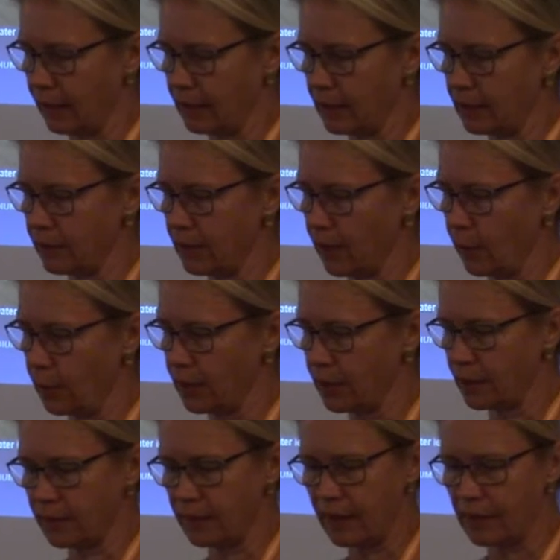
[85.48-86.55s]
studies
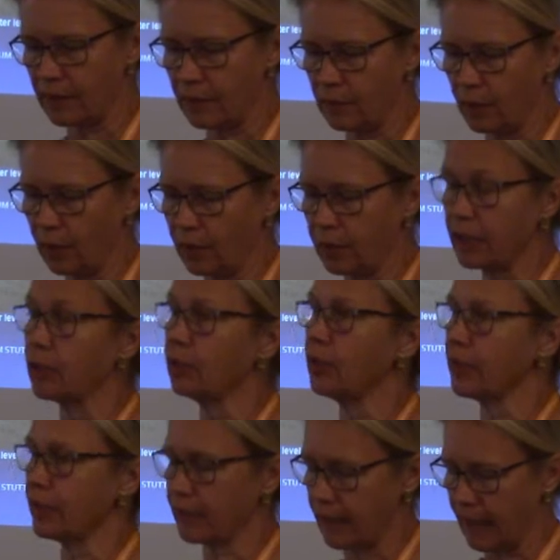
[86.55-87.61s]
with a thesis on the
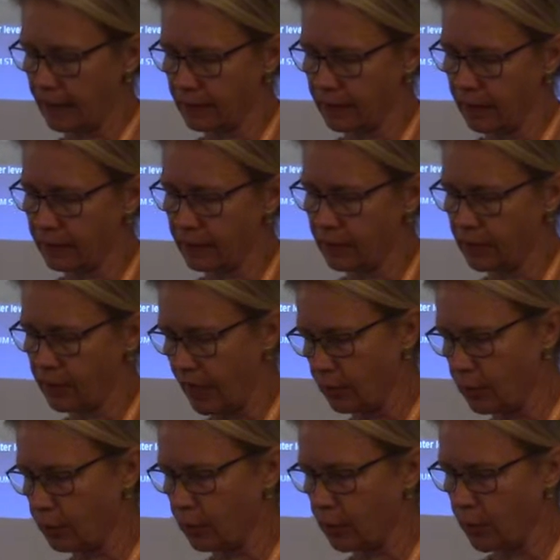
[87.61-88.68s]
Neolithic textiles in
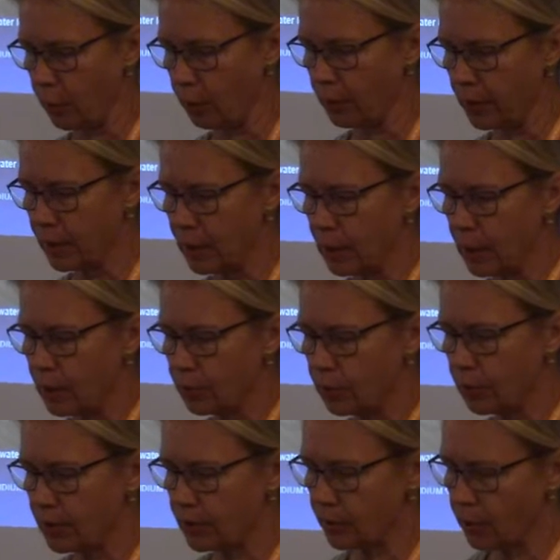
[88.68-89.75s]
Central Europe.
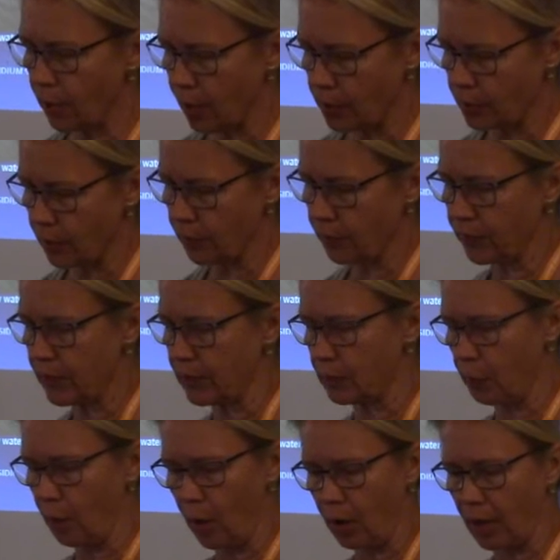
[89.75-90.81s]
During the course of
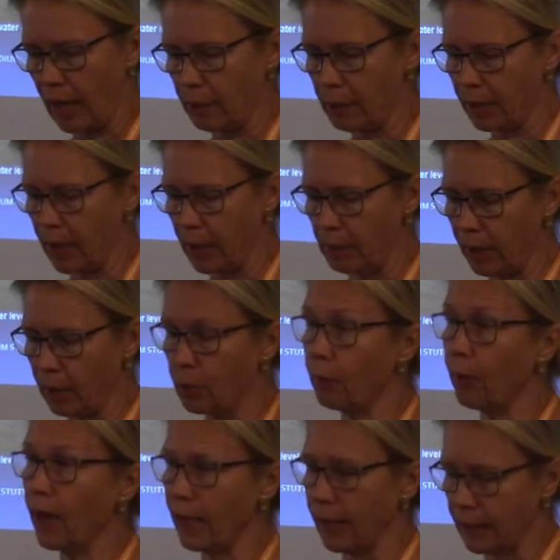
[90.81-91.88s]
this work, I became
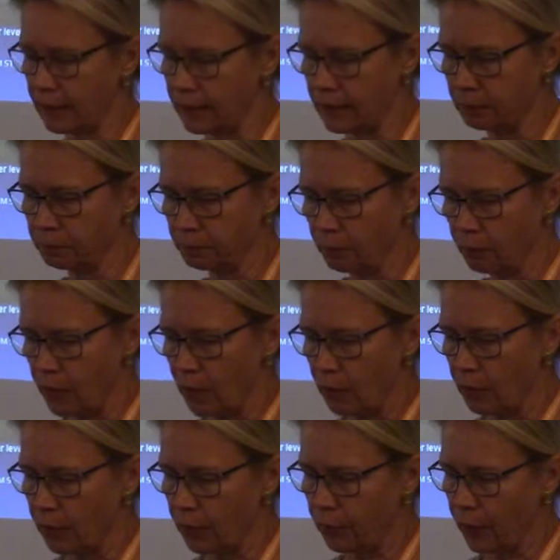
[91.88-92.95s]
acquainted
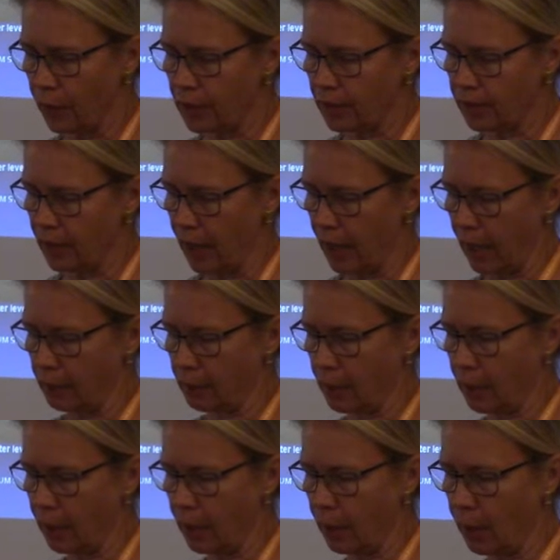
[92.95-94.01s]
for the first
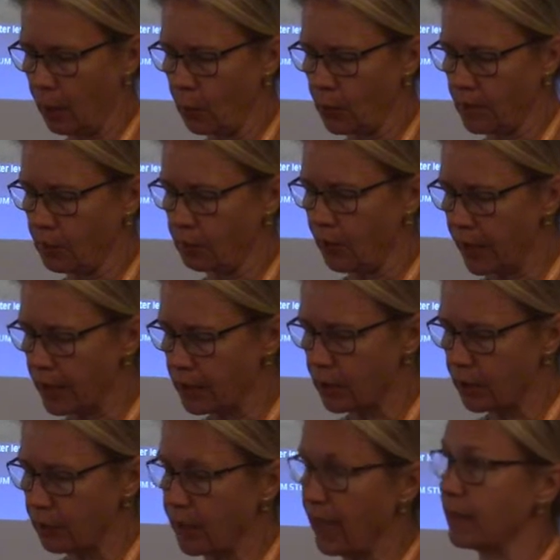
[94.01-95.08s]
time with a
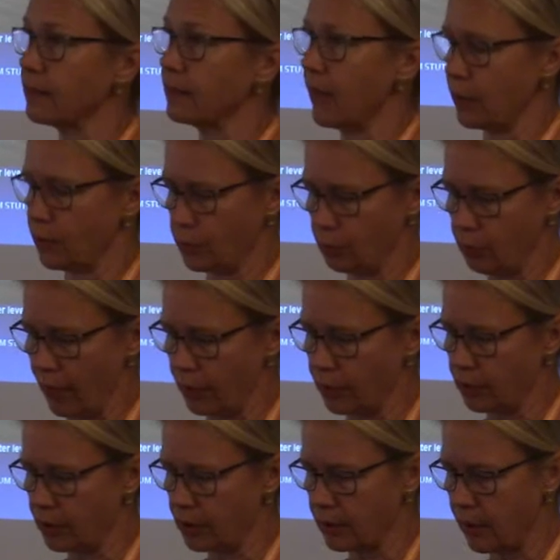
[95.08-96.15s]
variety of textile
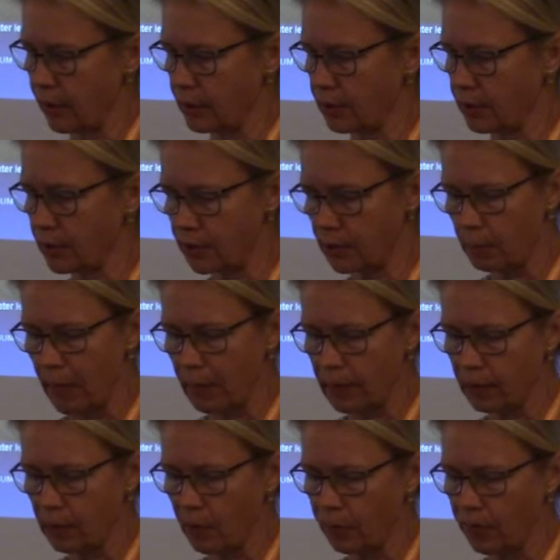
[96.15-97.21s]
structures and
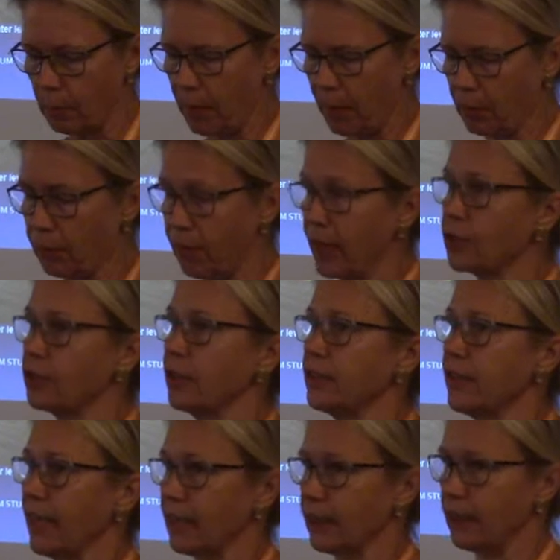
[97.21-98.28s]
systematic of the manufacture
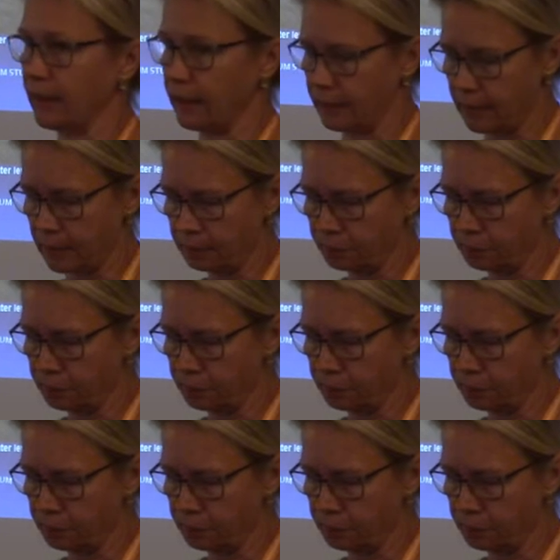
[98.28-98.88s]
techniques.